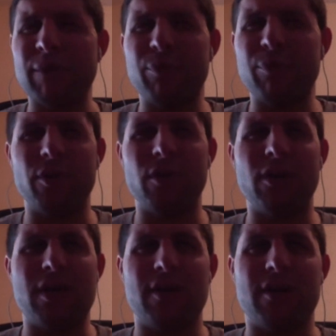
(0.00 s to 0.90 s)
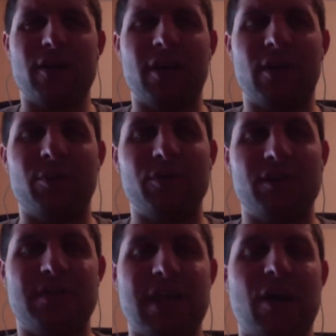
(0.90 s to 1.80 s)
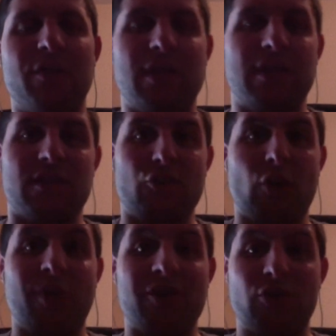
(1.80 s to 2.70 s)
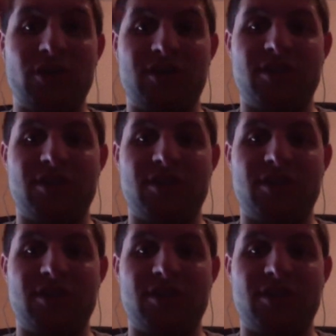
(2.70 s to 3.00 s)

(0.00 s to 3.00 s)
Boyle and Gray Cook broke this down, like the joint by joint system.